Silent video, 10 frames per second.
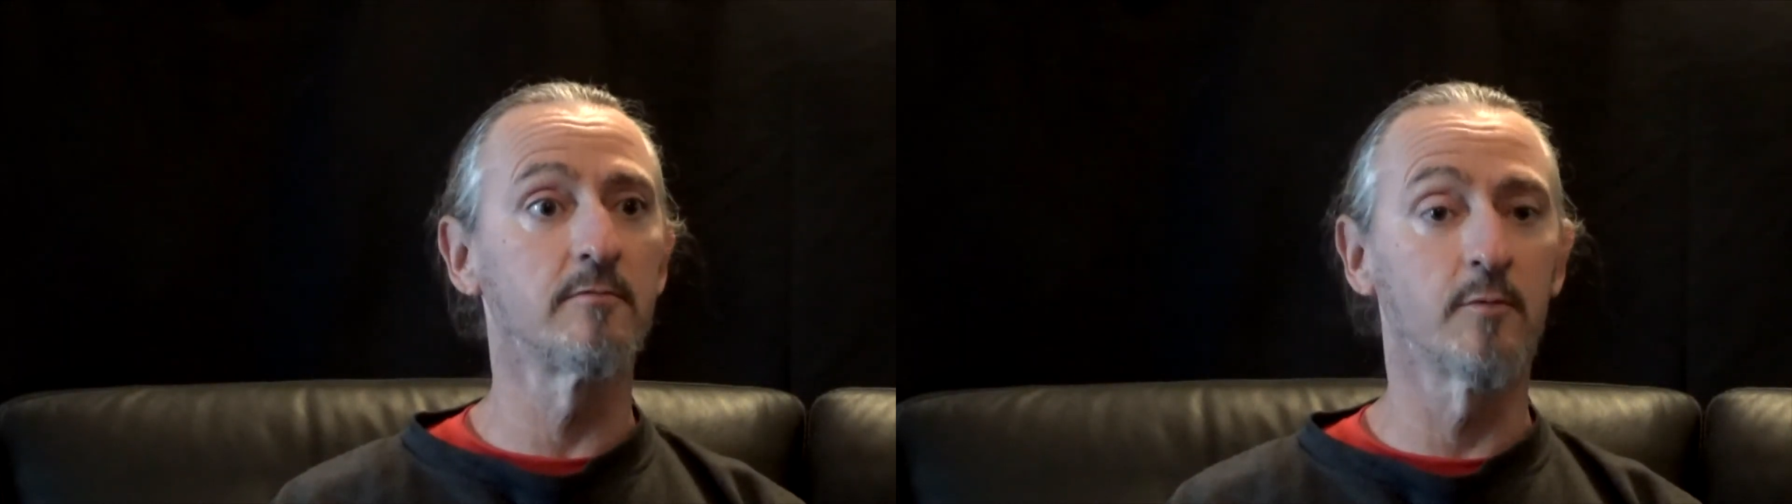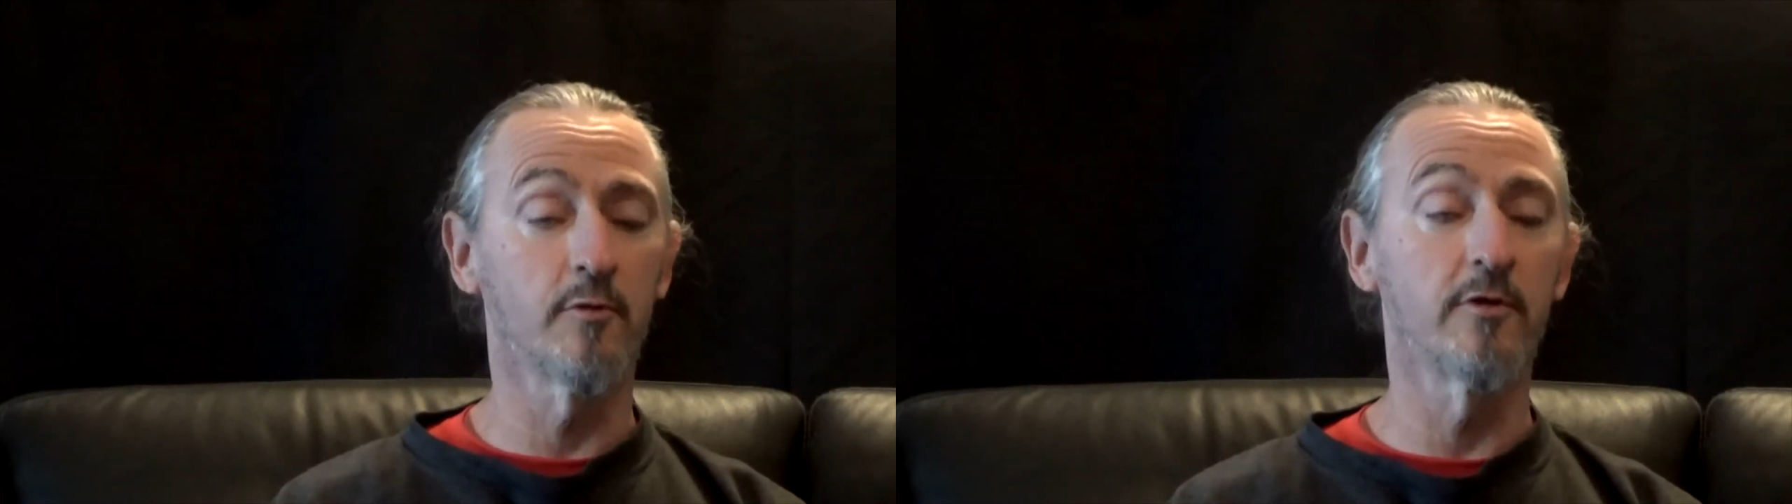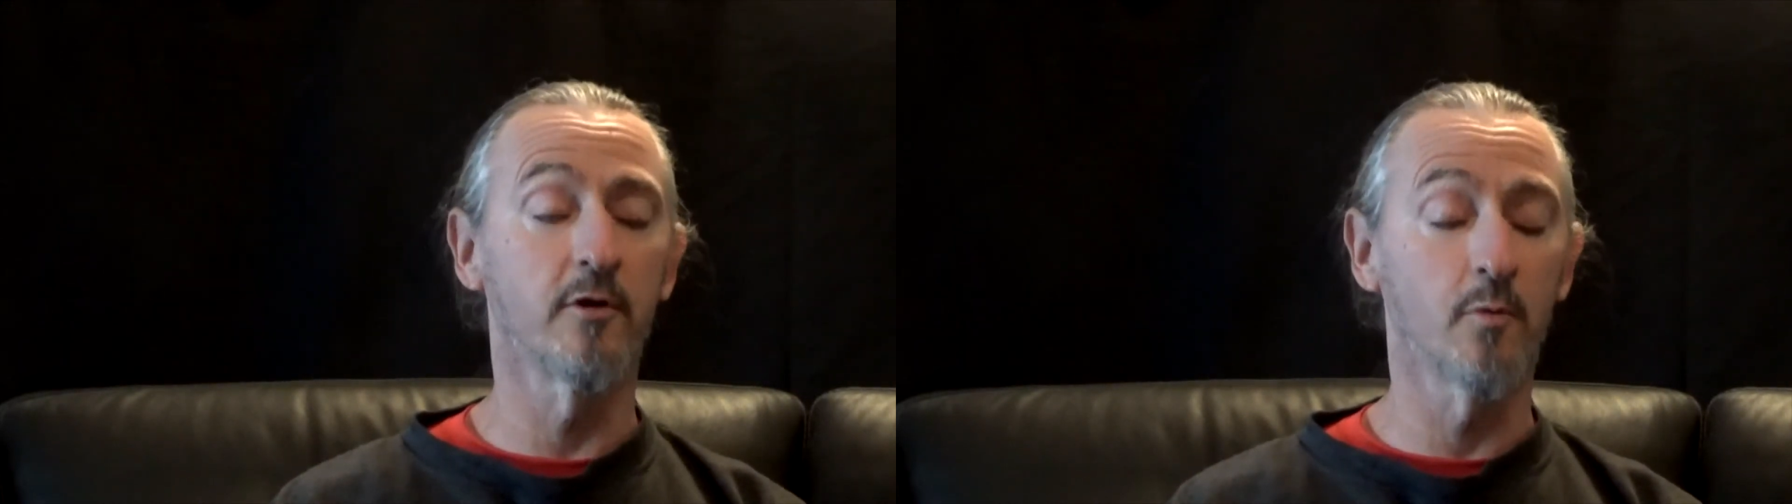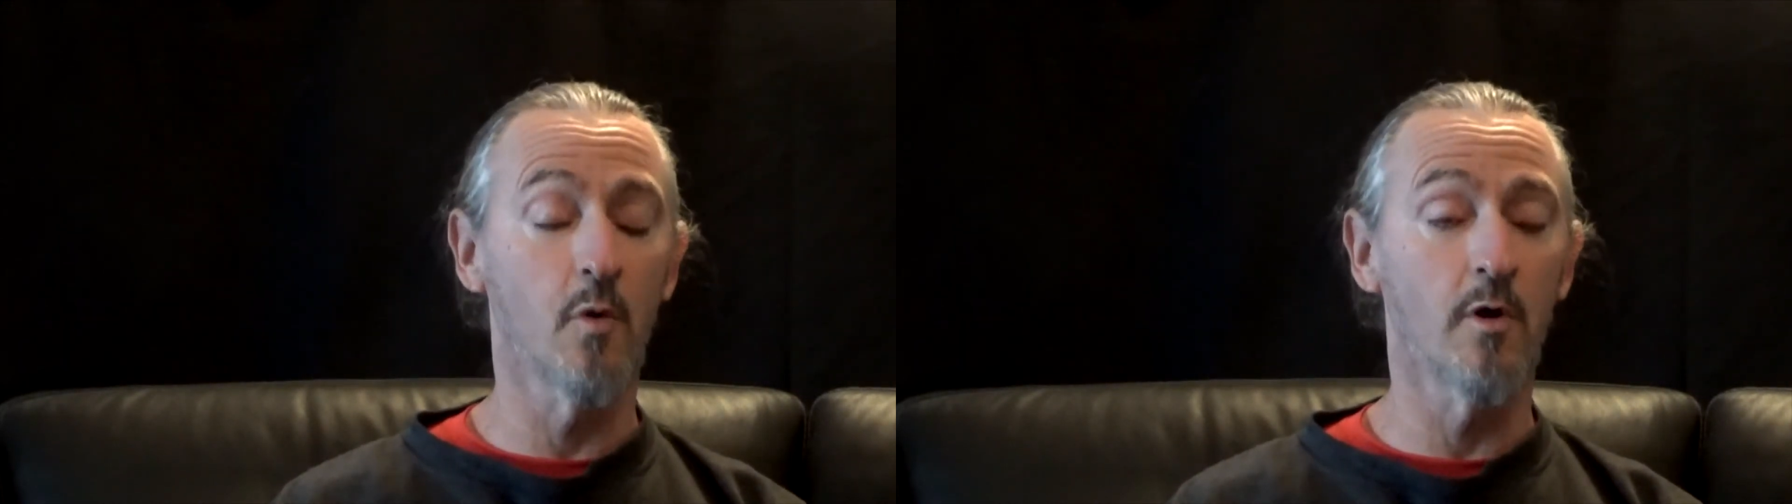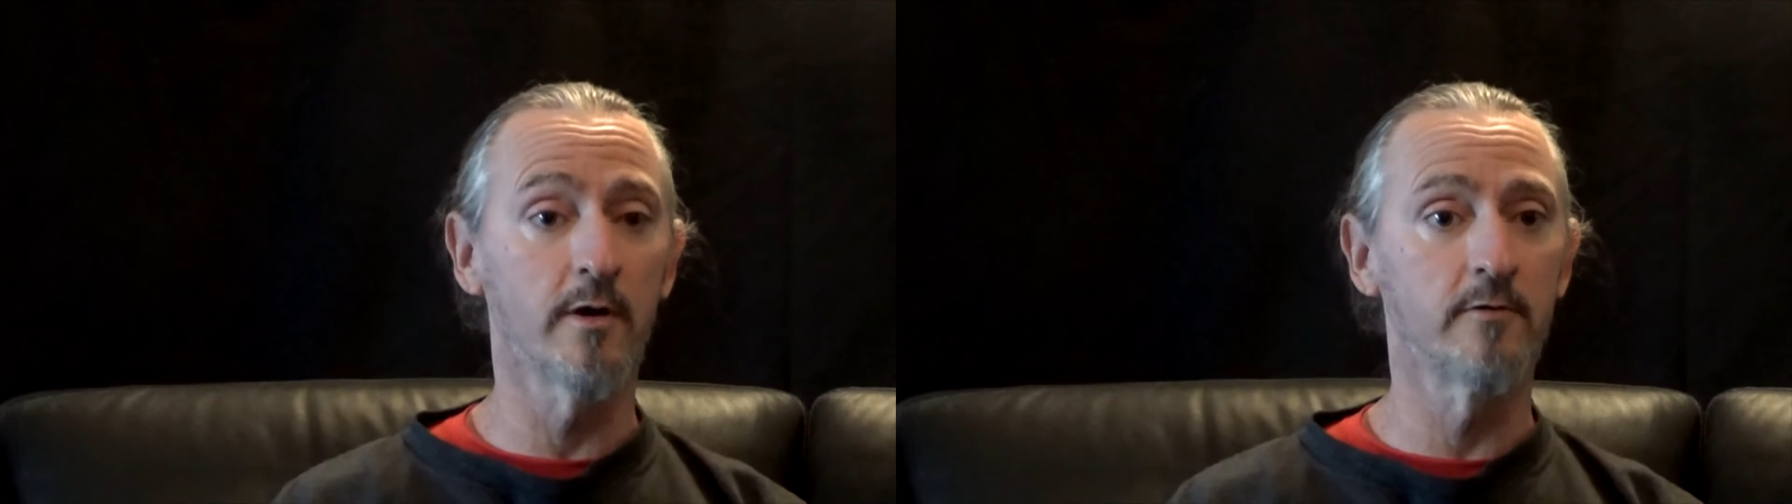or the
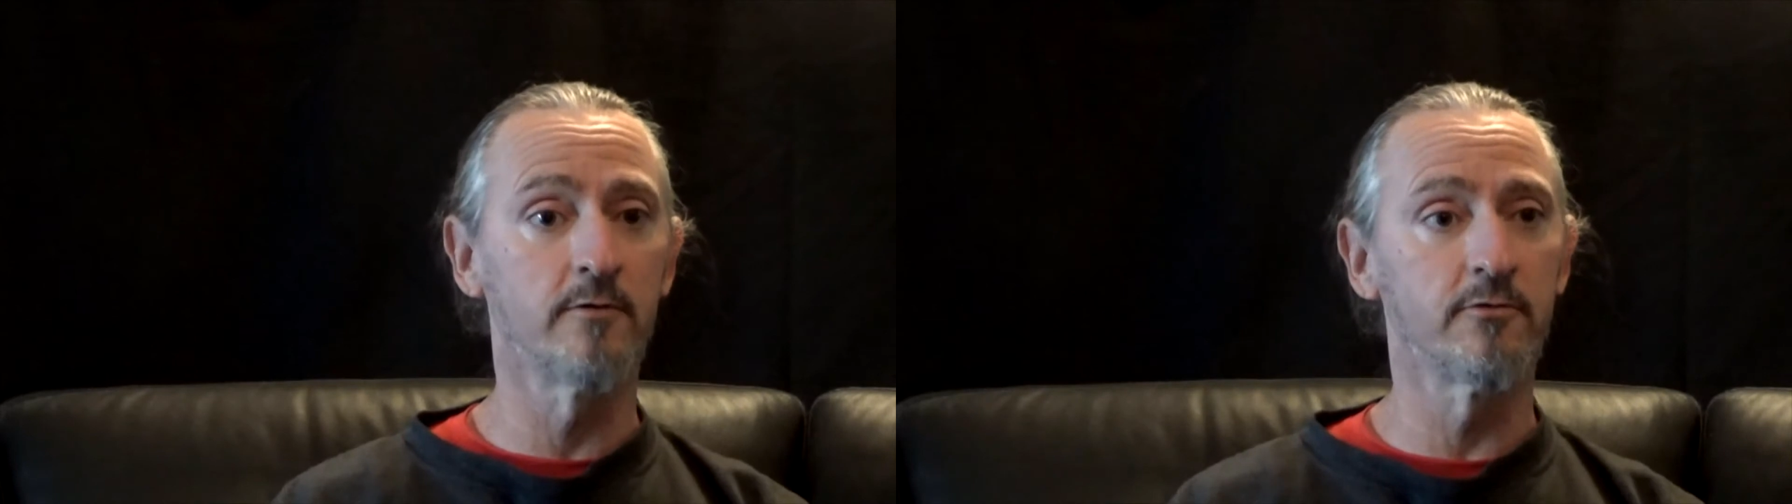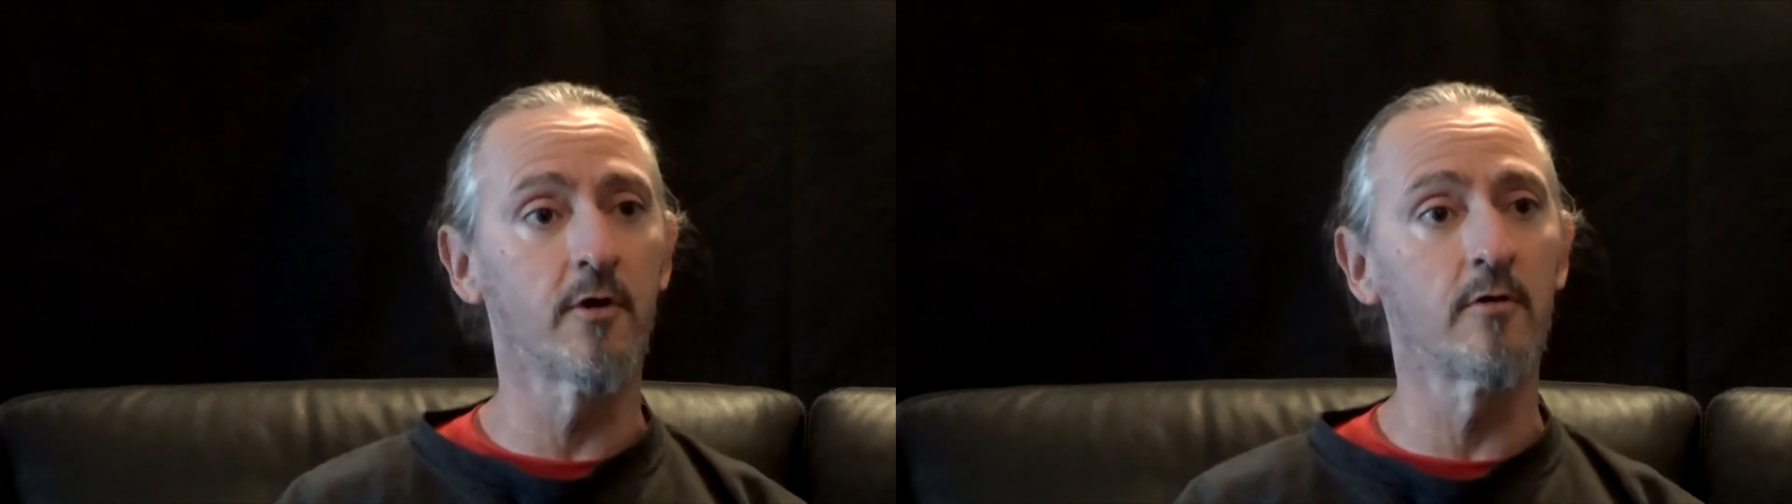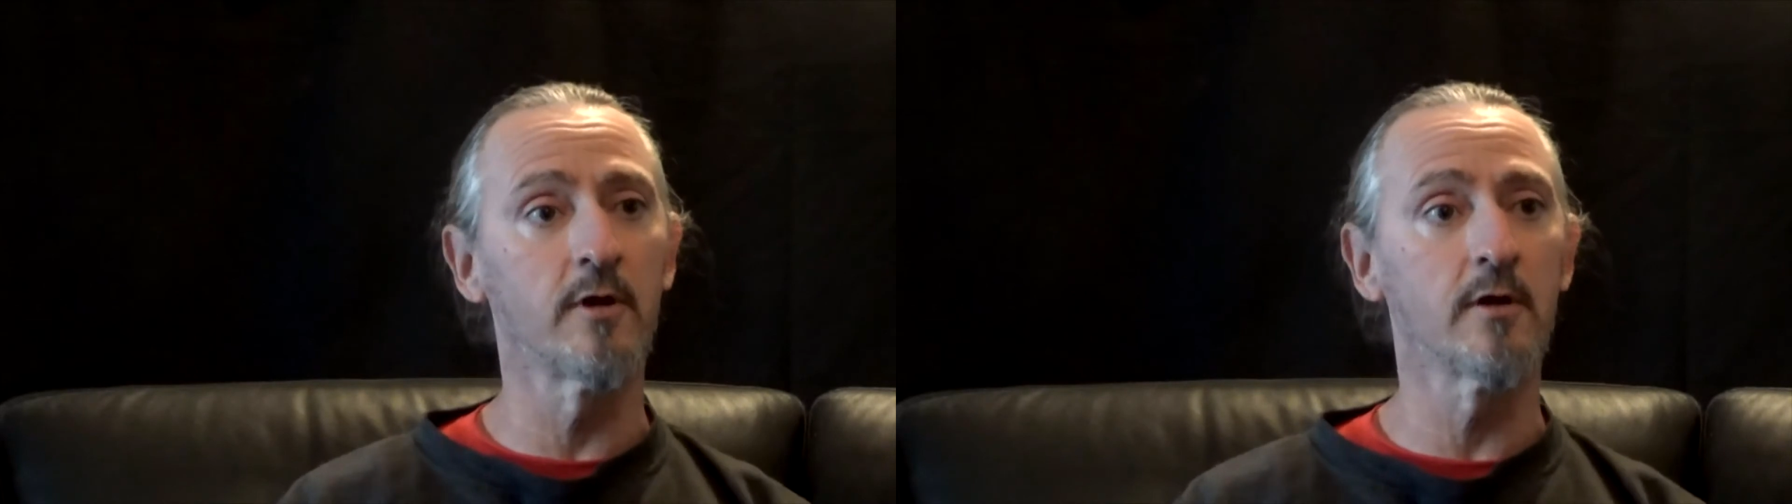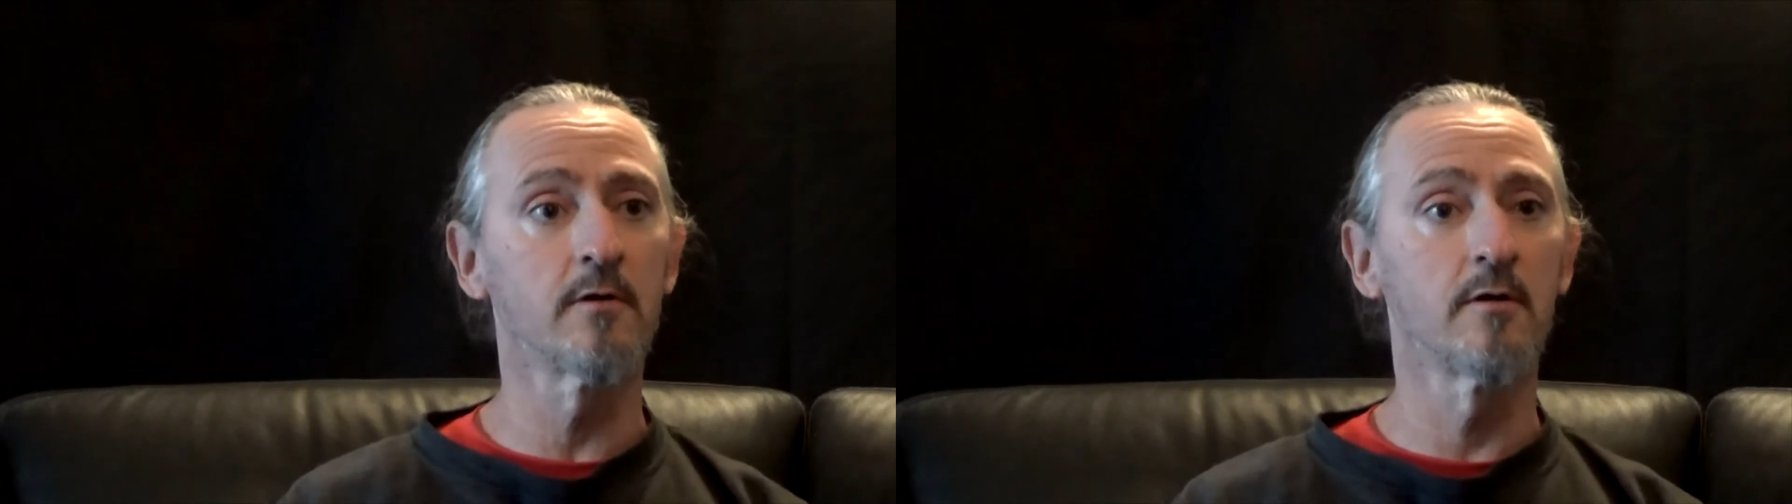acquired dystonia